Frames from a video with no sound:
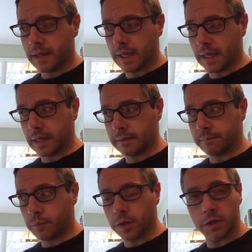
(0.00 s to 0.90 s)

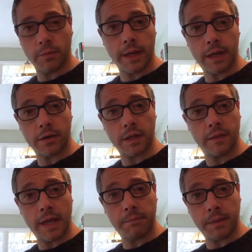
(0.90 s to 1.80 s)
and put your batter in
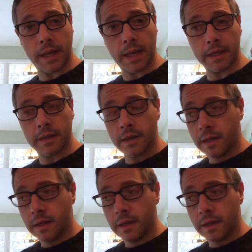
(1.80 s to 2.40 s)
that bag,